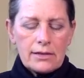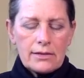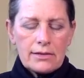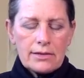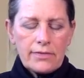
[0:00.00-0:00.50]

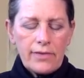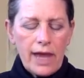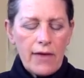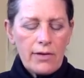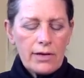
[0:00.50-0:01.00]
that this
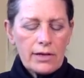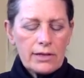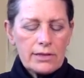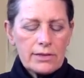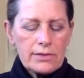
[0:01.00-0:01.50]
flower
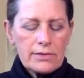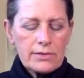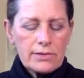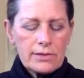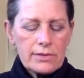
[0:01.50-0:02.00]

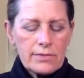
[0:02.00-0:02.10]
exudes